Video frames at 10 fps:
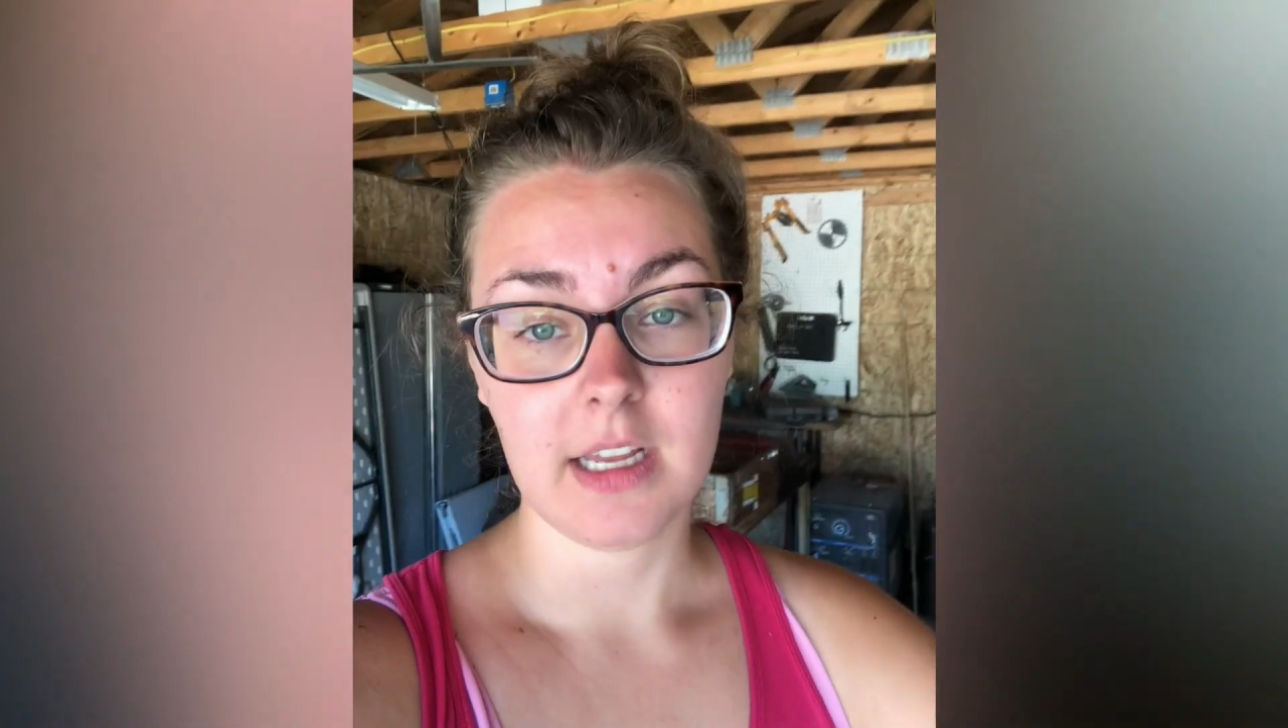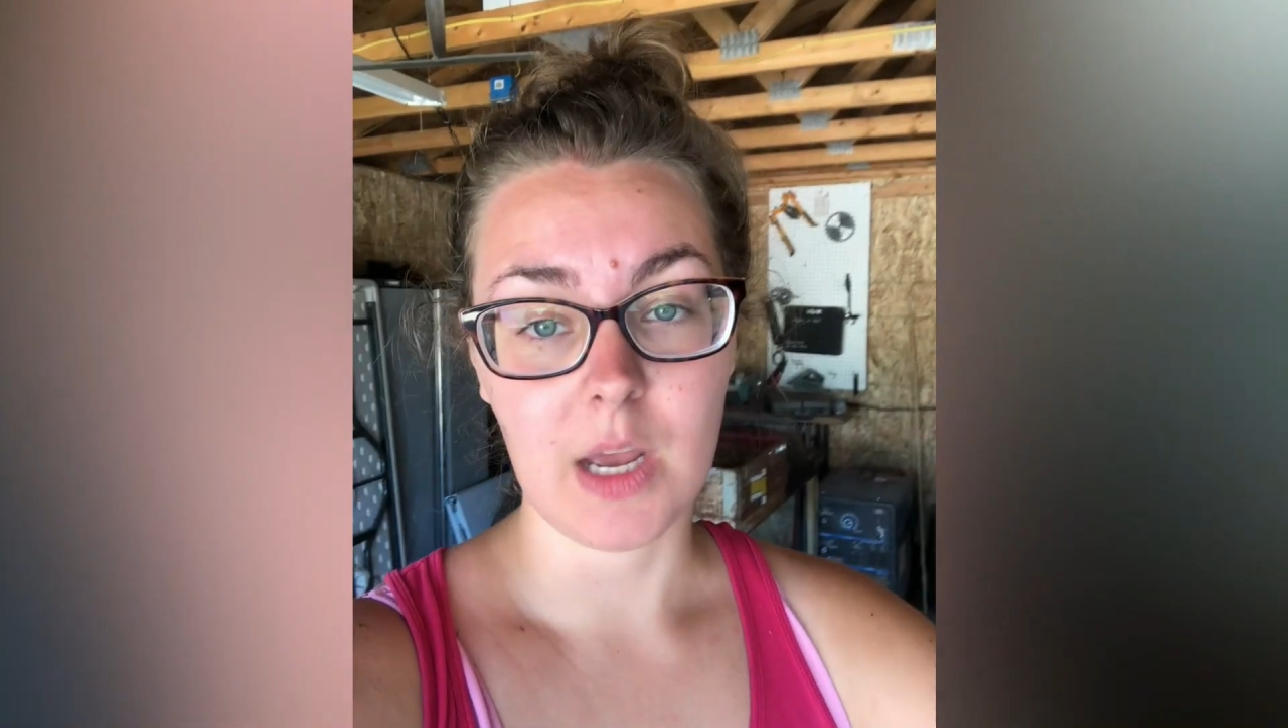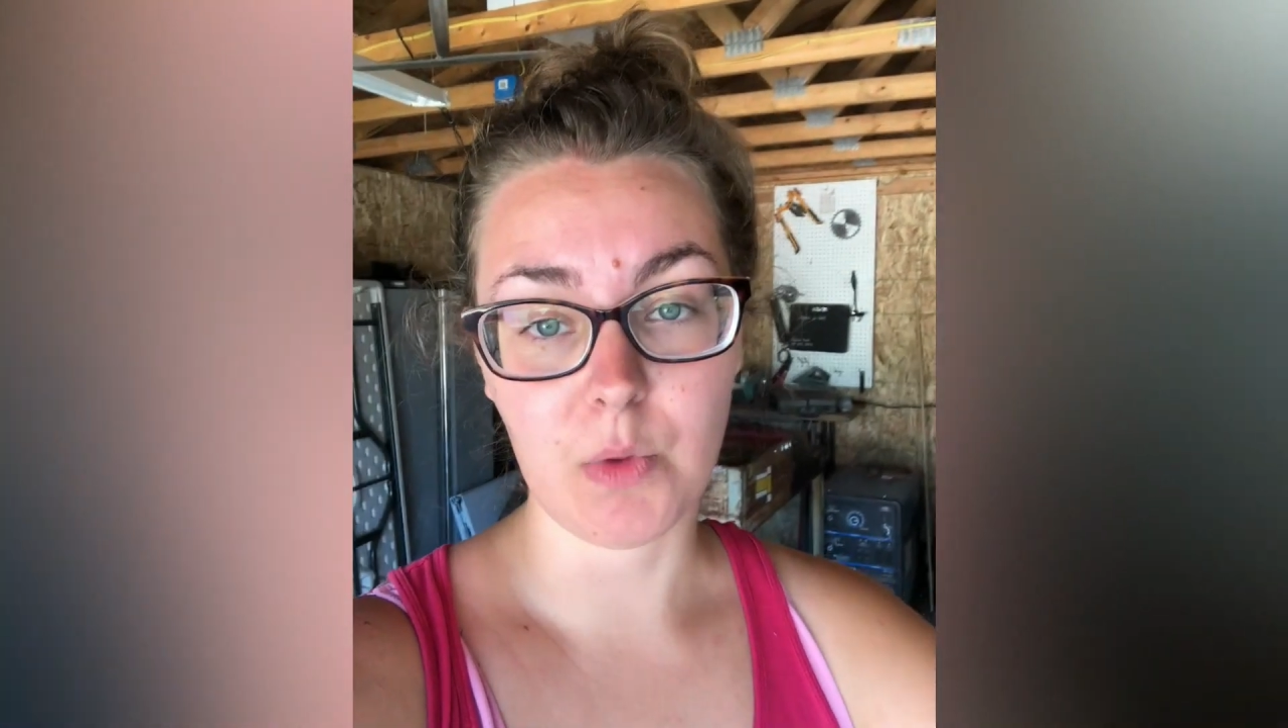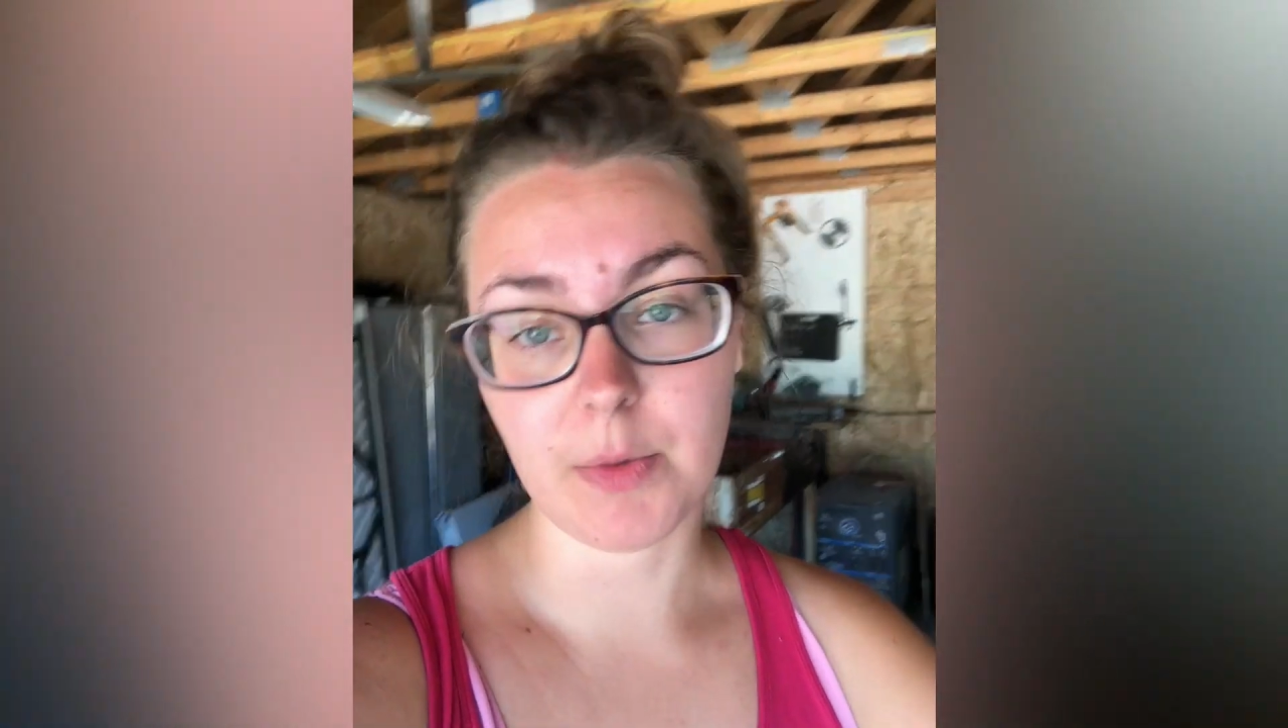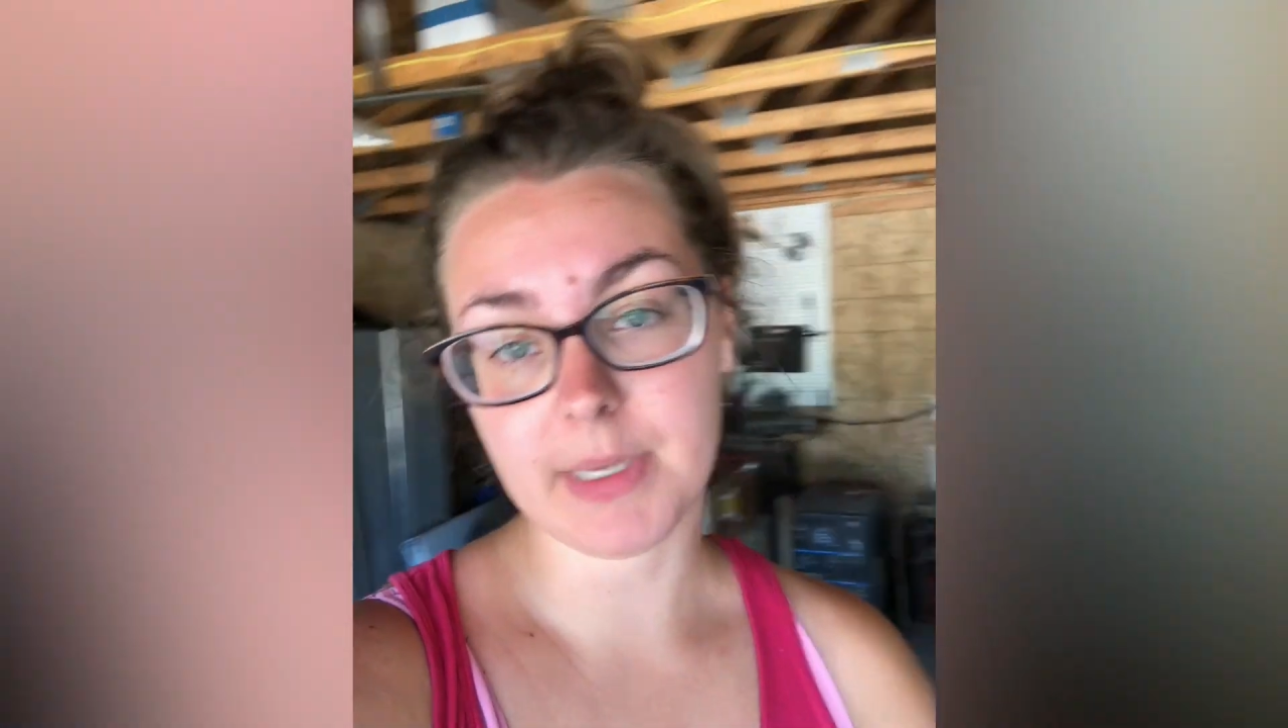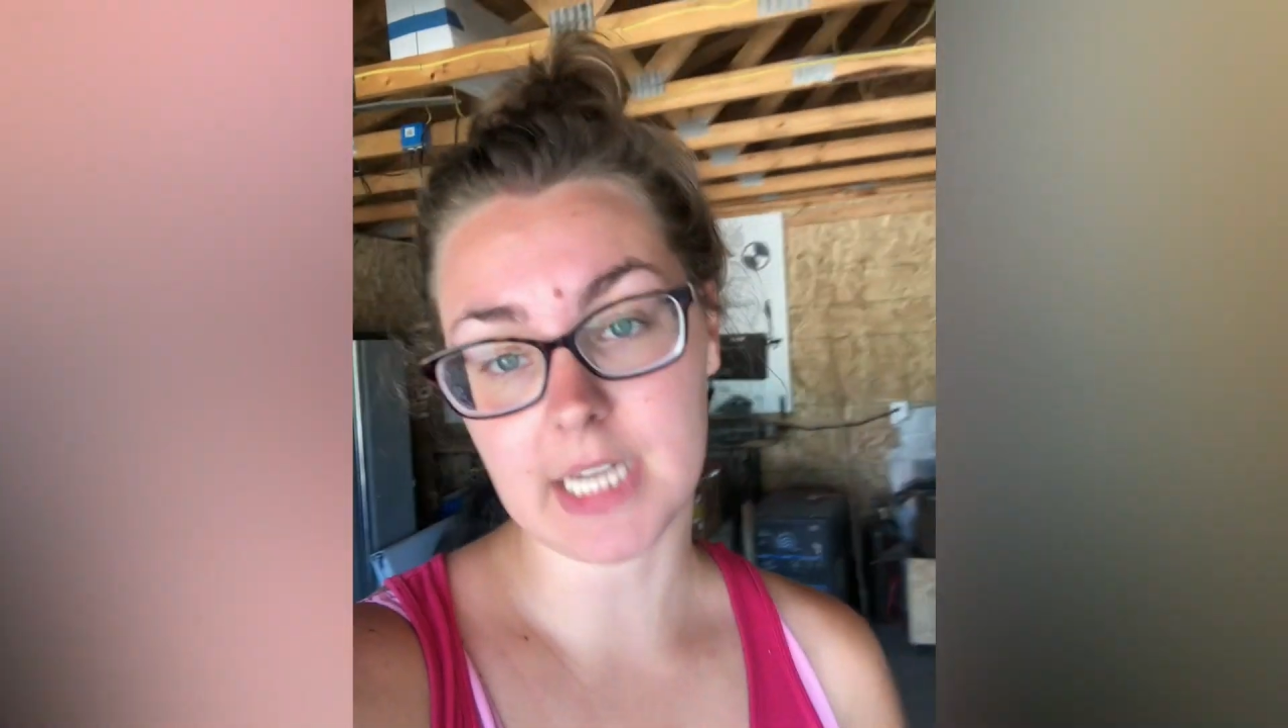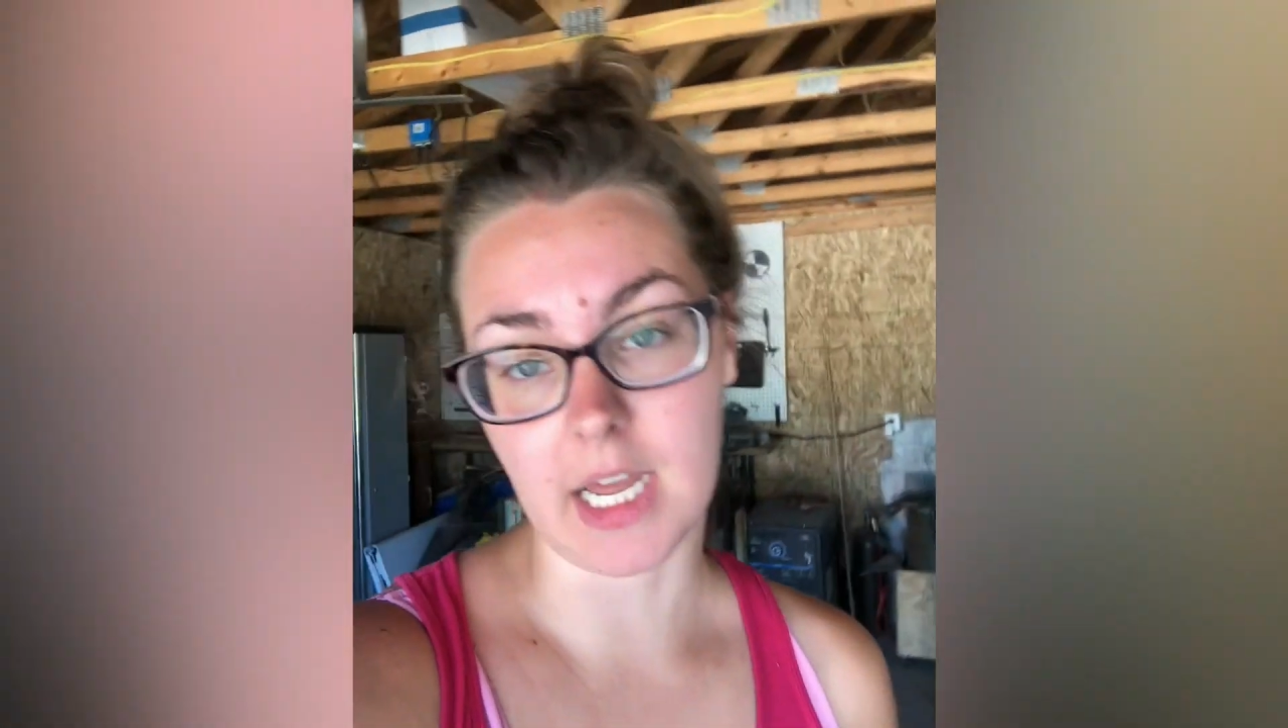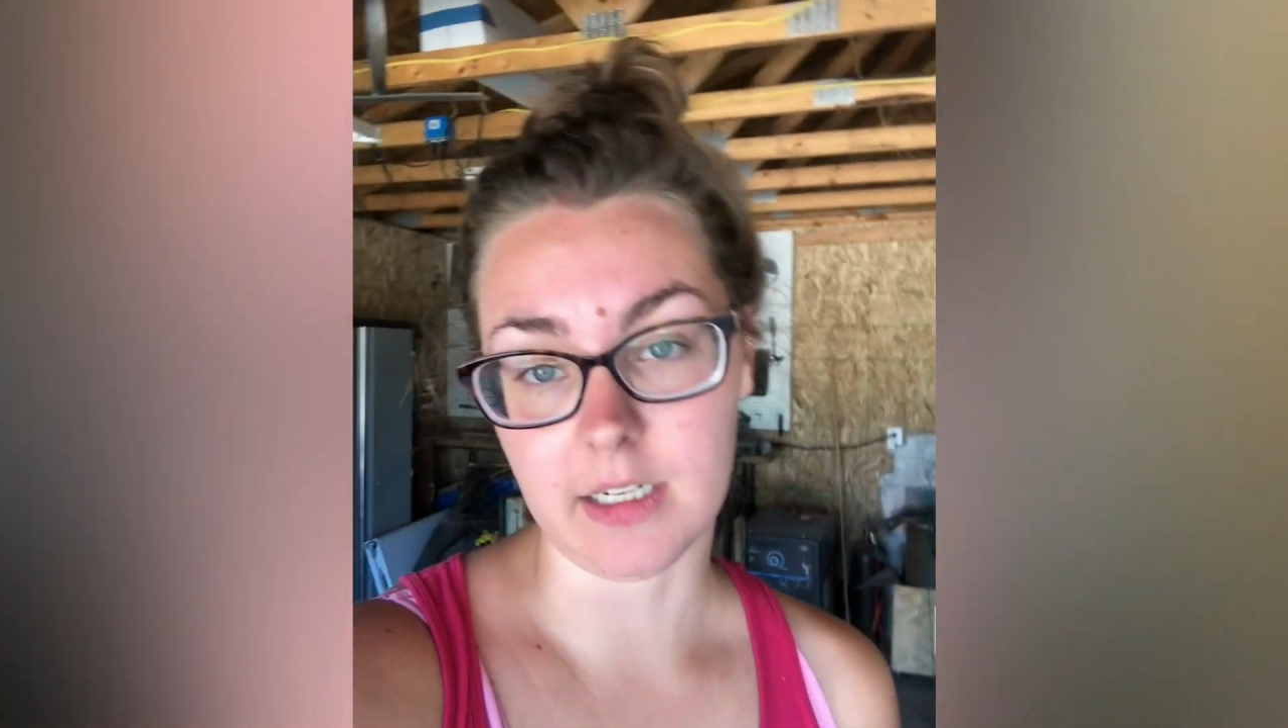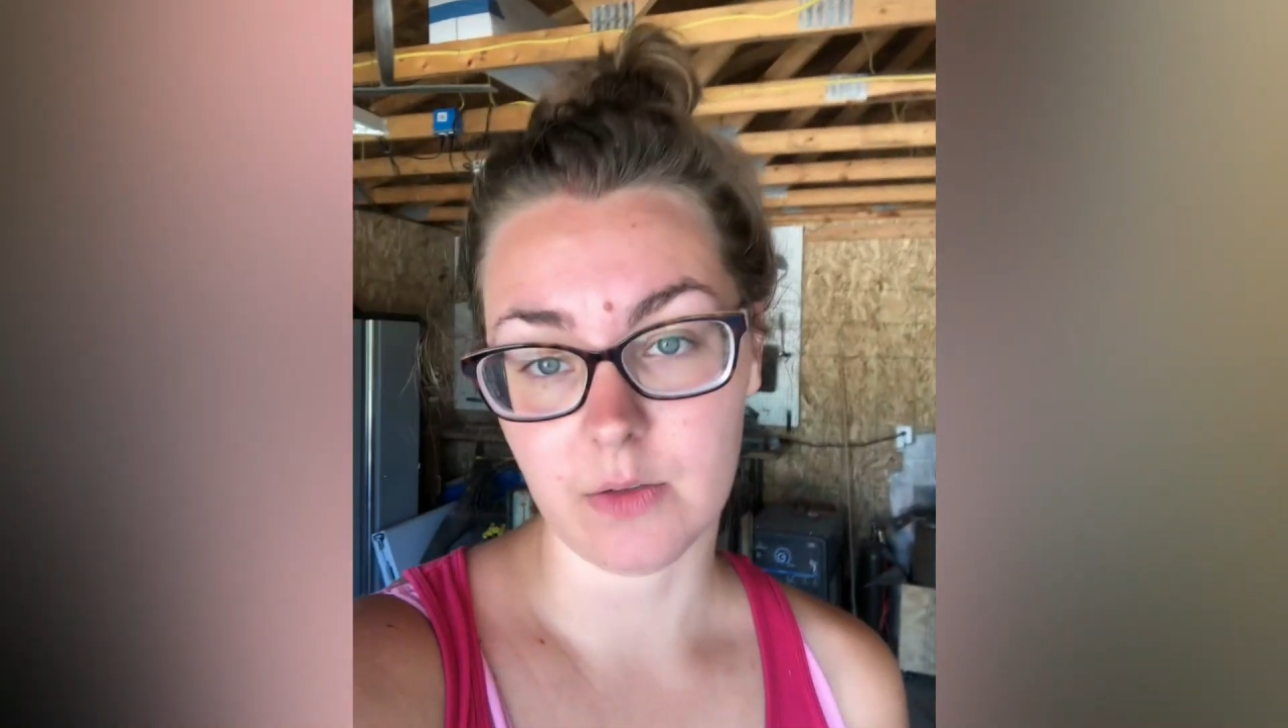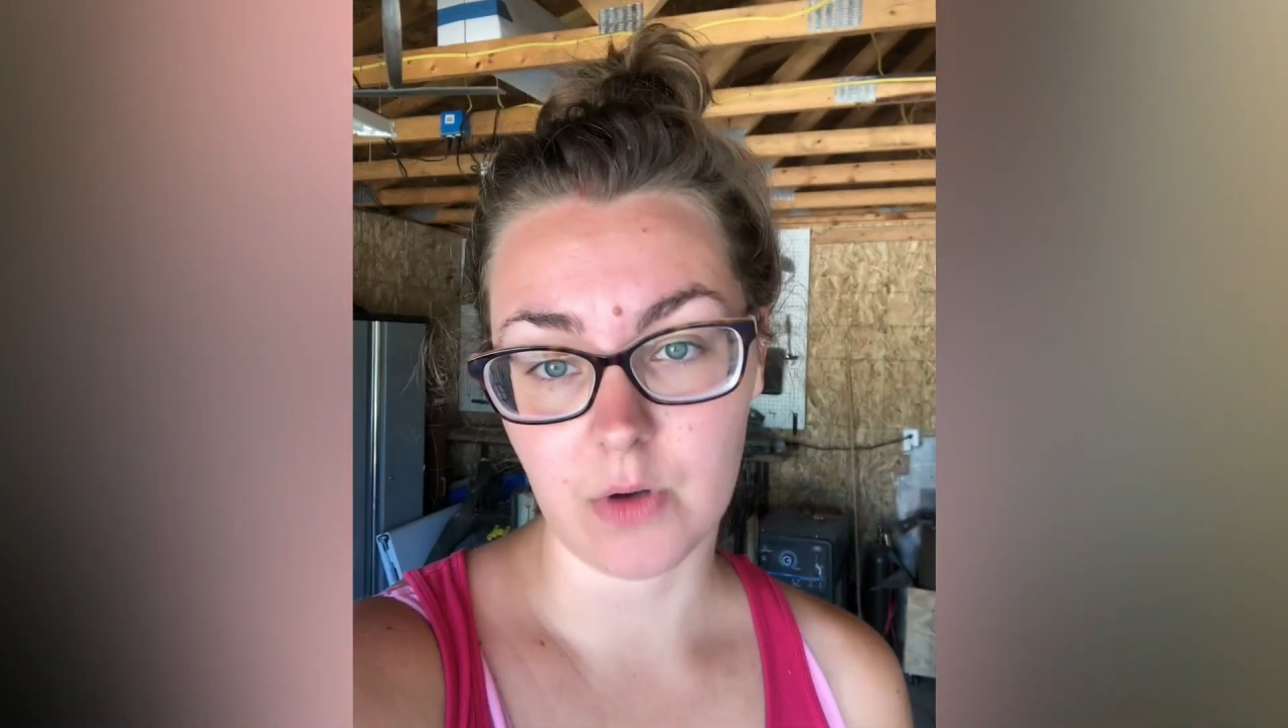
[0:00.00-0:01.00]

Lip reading: And we can be done.